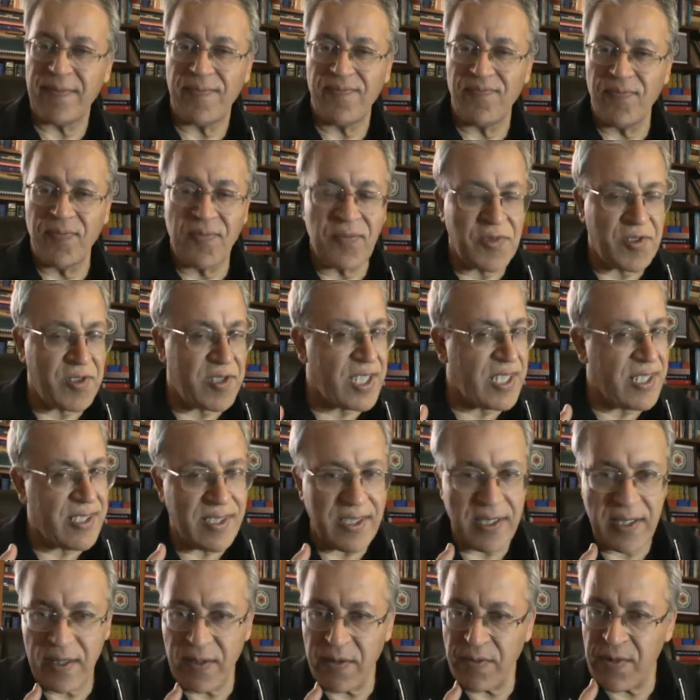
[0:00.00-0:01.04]

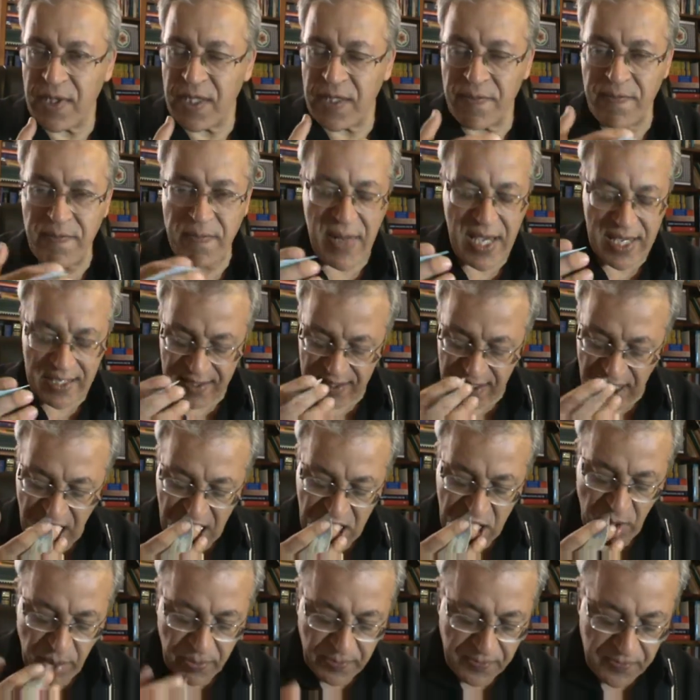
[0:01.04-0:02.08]
reasoning was messed
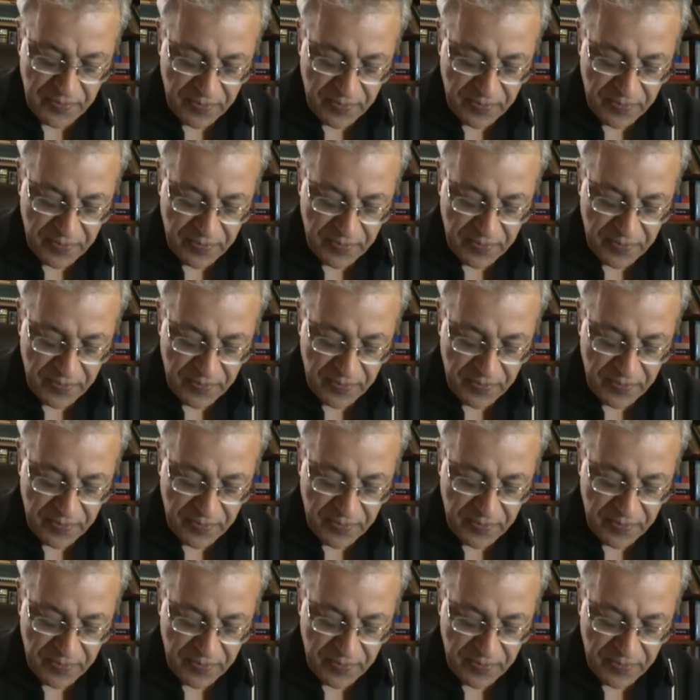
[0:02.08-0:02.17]
up.